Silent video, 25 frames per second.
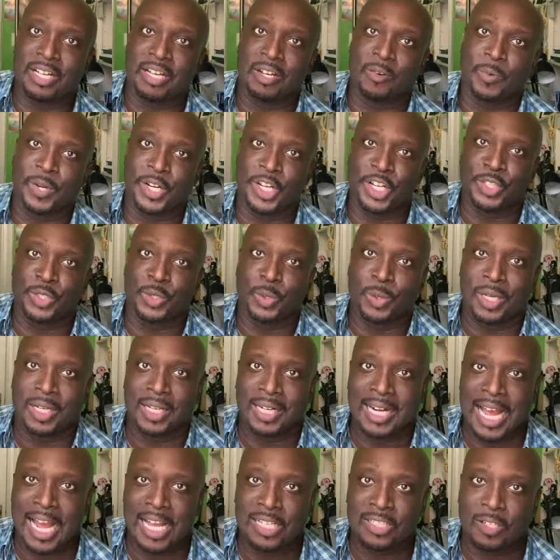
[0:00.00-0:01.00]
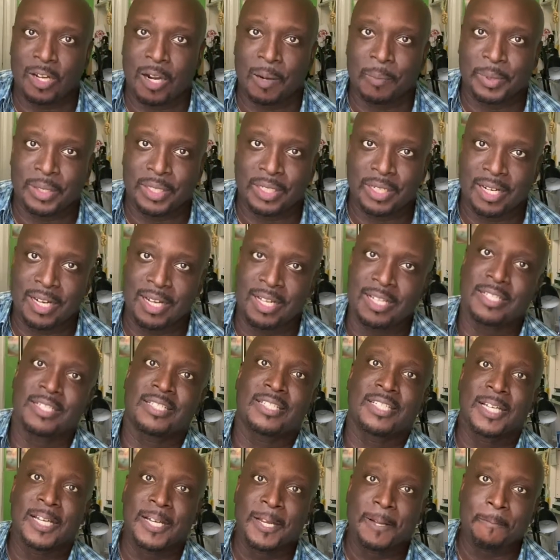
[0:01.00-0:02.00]
when you're doing glass art,
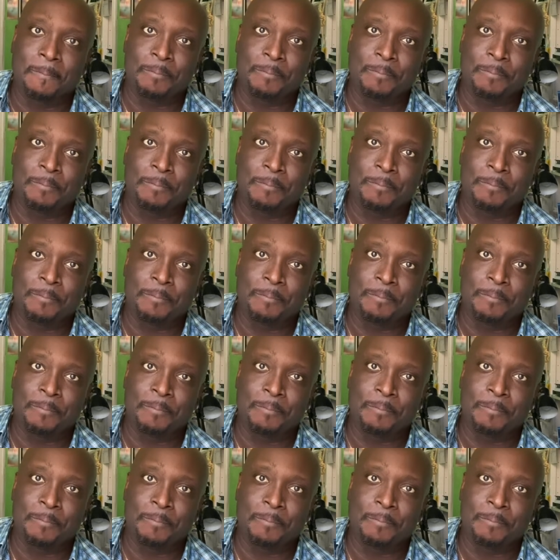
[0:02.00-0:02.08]
because